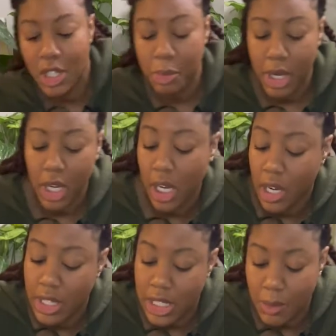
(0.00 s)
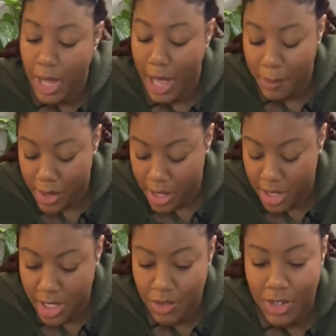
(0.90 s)
put it in there and see what
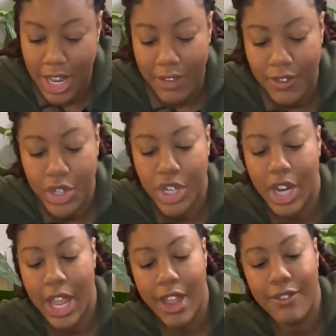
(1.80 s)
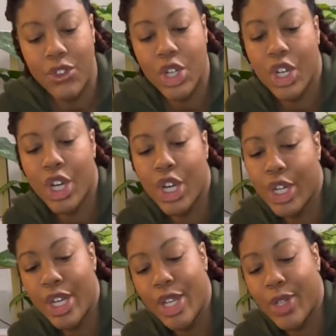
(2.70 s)
happens. You never ever
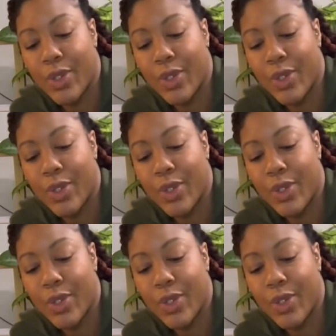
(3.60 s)
know.